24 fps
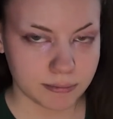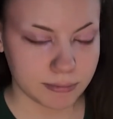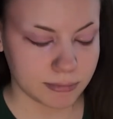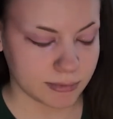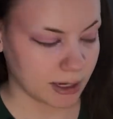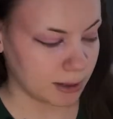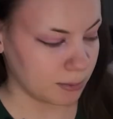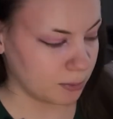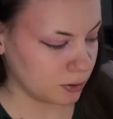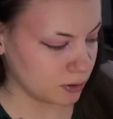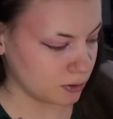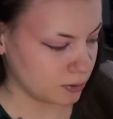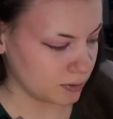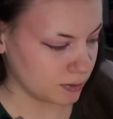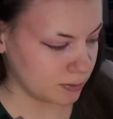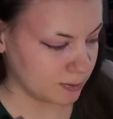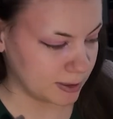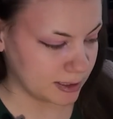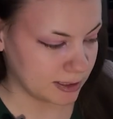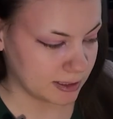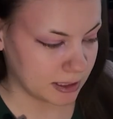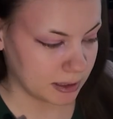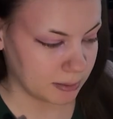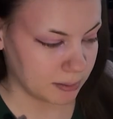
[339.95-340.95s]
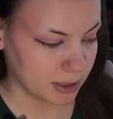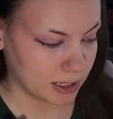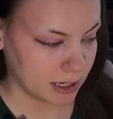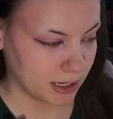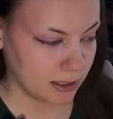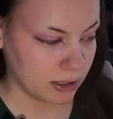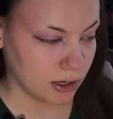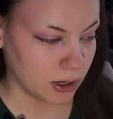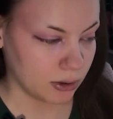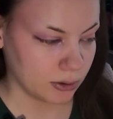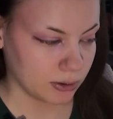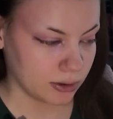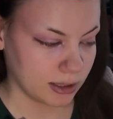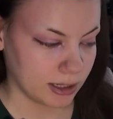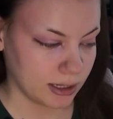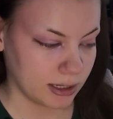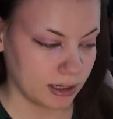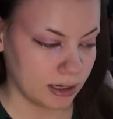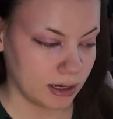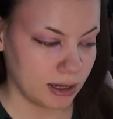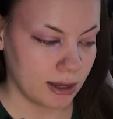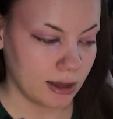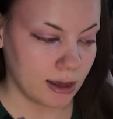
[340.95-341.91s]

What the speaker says: samples was missing, but I know that